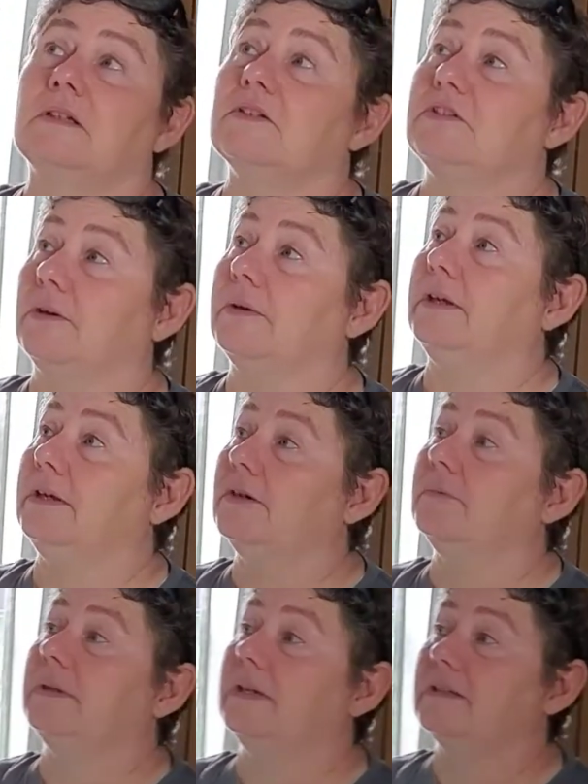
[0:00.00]
So
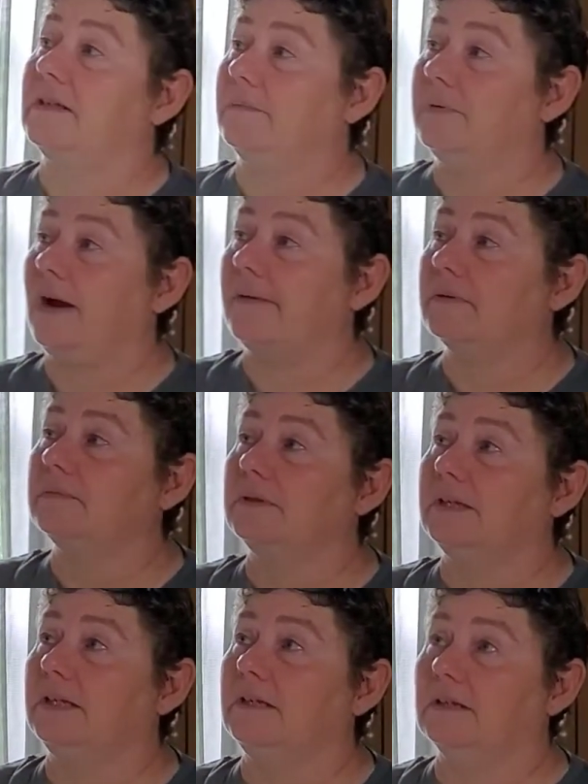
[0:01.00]
here, because I'm
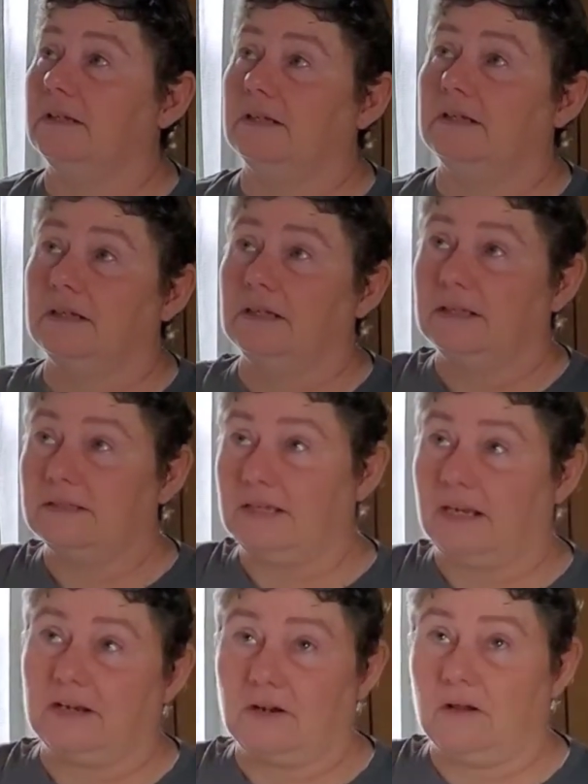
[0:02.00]
probably going to
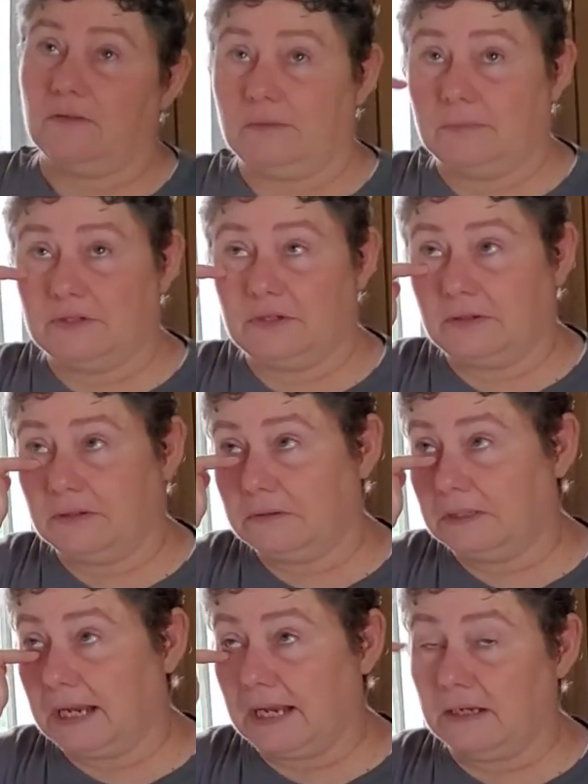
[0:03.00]
take all the material
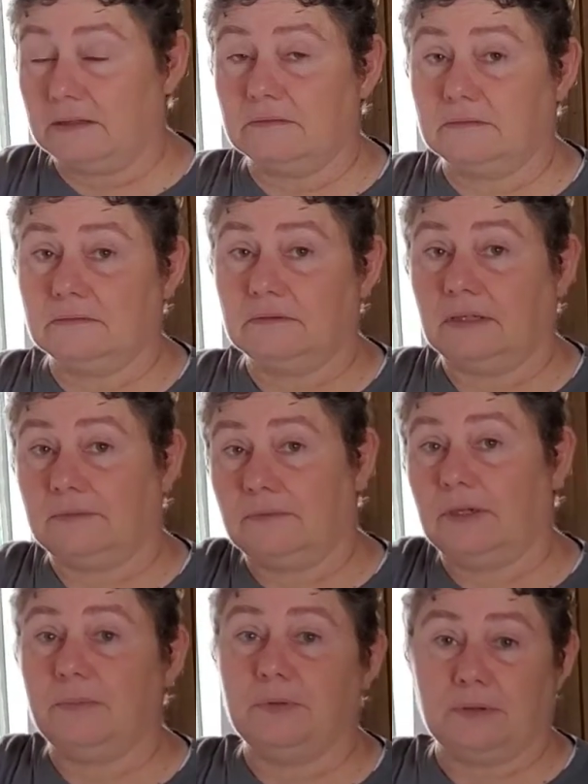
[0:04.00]
down and
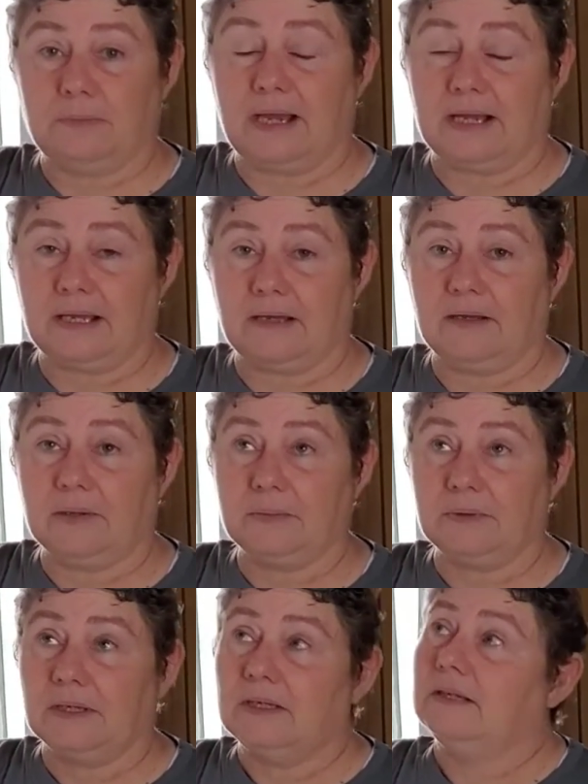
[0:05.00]
re-put back up,